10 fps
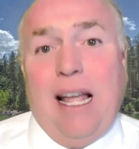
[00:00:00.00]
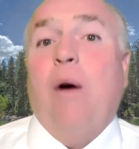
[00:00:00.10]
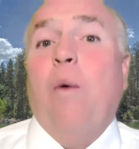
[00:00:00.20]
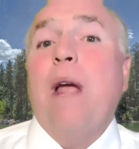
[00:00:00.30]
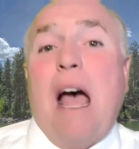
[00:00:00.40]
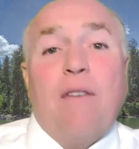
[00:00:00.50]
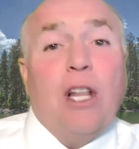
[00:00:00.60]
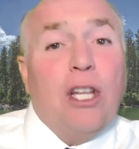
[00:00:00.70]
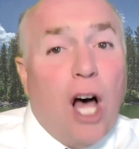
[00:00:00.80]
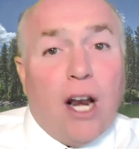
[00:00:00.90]
And we have a
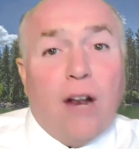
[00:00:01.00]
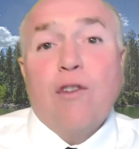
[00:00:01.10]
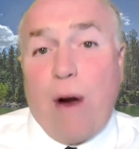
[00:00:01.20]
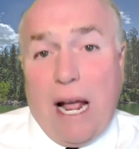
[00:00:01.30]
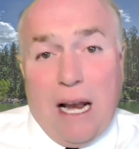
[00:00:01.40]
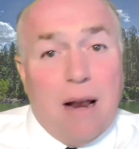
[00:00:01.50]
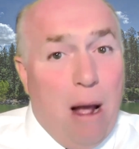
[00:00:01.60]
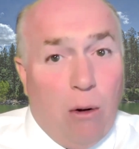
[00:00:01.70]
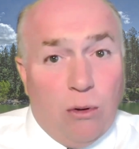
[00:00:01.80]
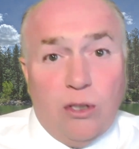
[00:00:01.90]
lot of granite
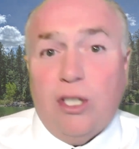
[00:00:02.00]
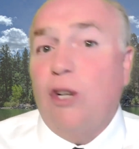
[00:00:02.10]
mountains